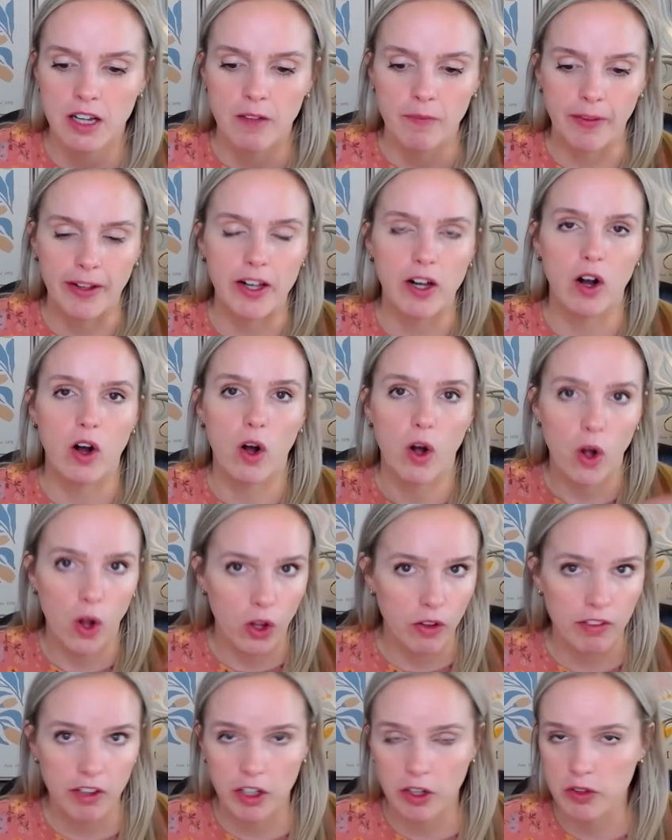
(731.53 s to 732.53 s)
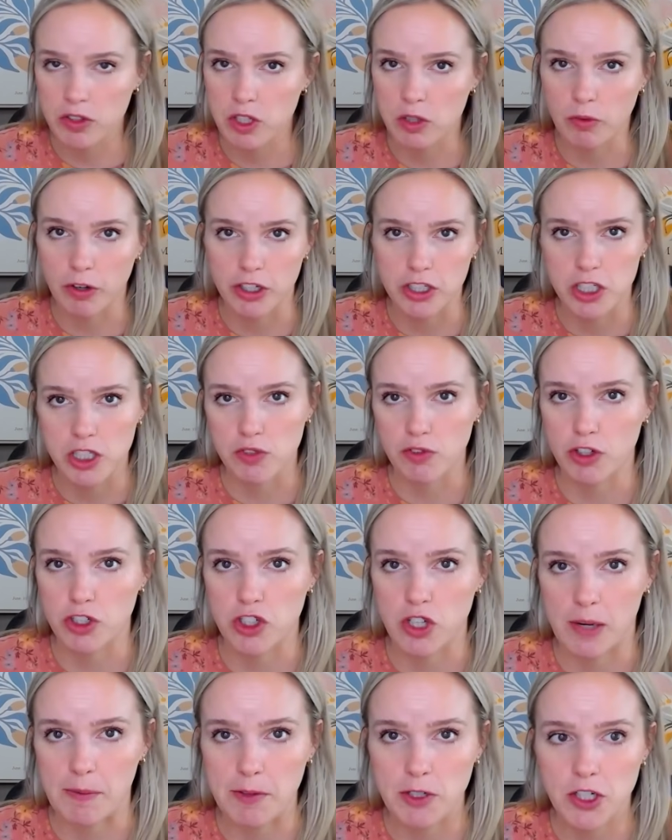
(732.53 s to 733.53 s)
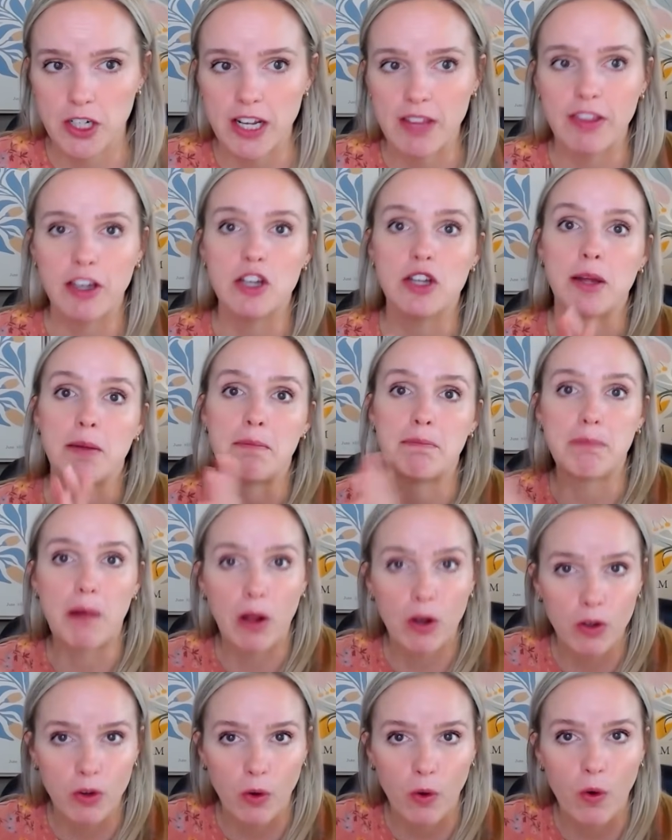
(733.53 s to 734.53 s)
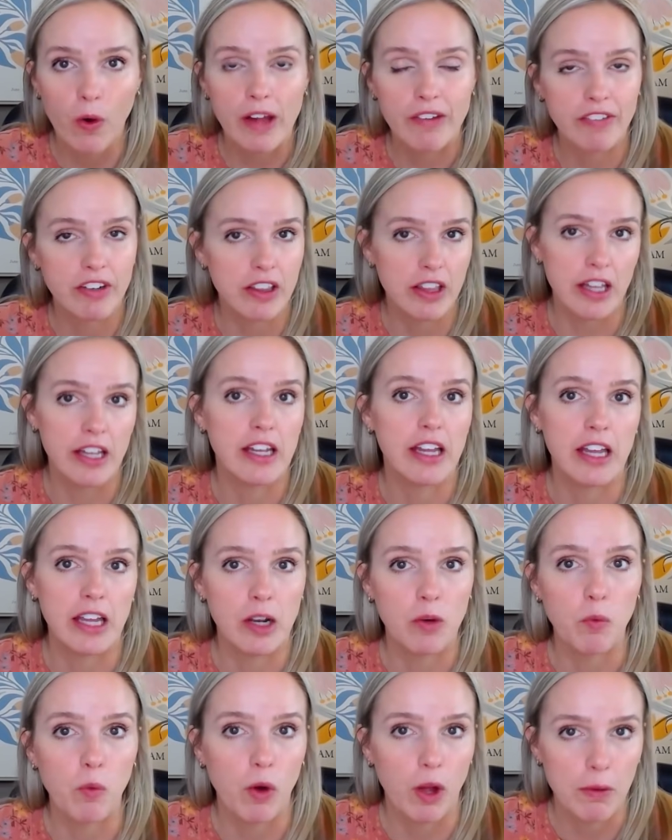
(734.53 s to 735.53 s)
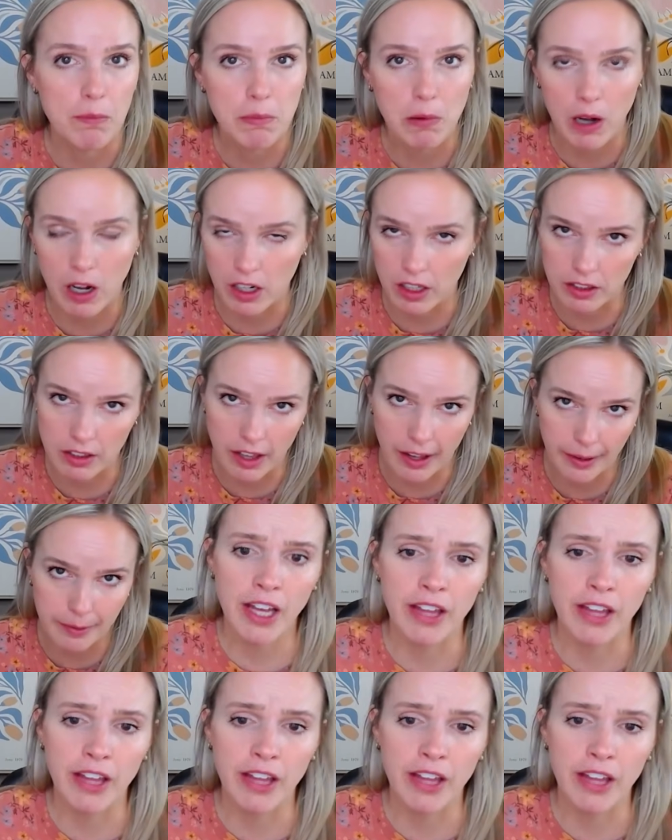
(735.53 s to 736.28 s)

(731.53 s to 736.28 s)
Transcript: like all the notes and worksheets for geometry, and then you can bundle everything in one product line.